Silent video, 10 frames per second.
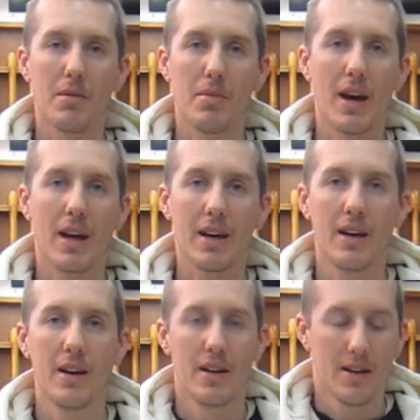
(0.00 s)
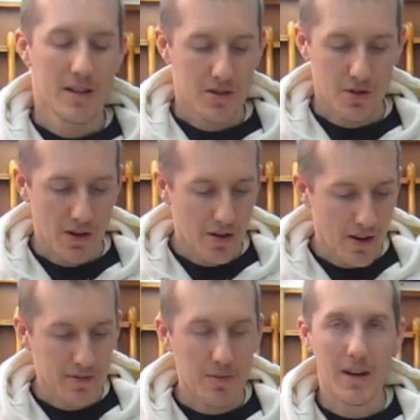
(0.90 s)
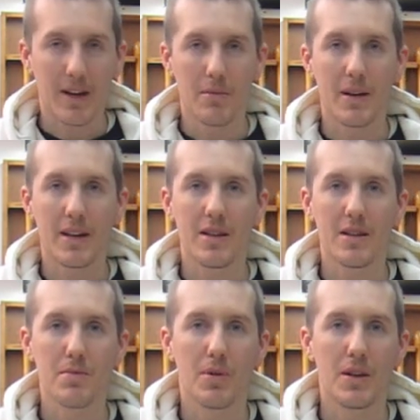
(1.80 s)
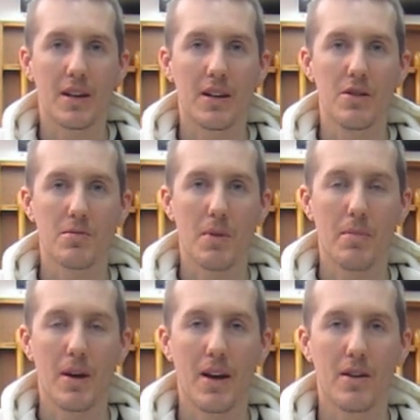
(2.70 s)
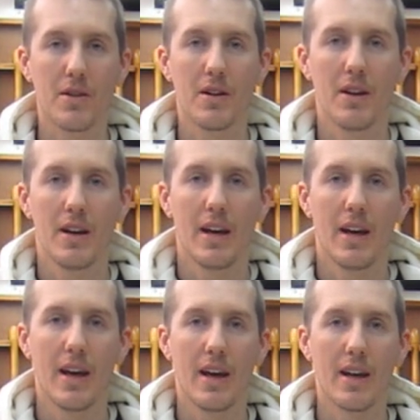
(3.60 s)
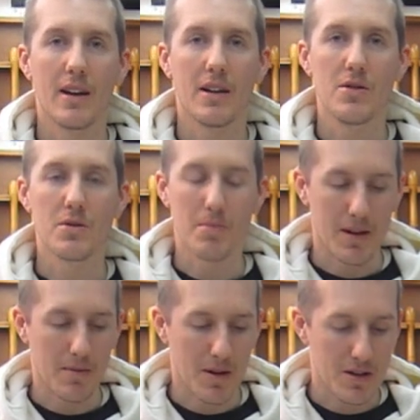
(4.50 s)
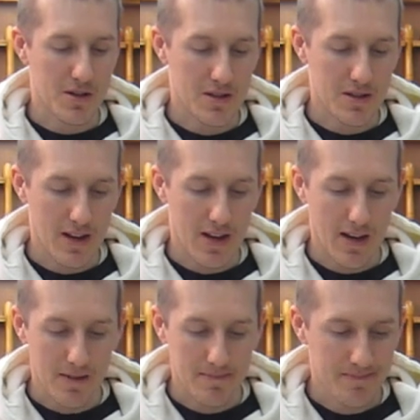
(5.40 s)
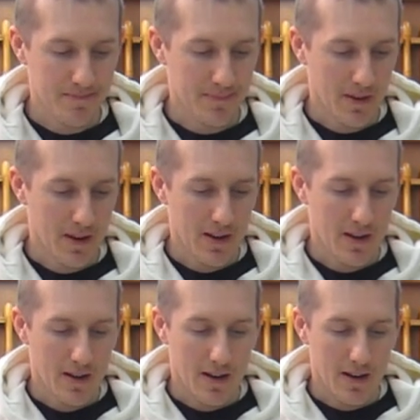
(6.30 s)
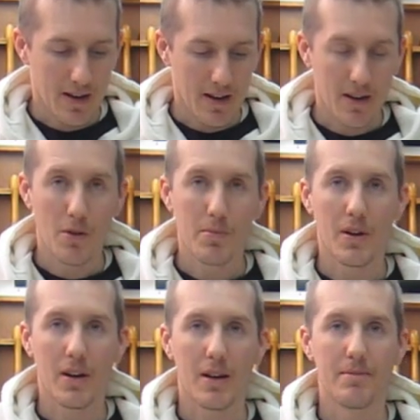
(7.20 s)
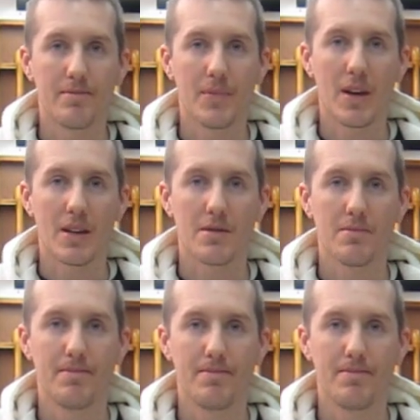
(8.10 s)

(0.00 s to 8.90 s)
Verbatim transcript: the back. So you don't have to make them like this, but you can use my pattern and uh, use my dimensions, and uh, hope you like them. Thanks.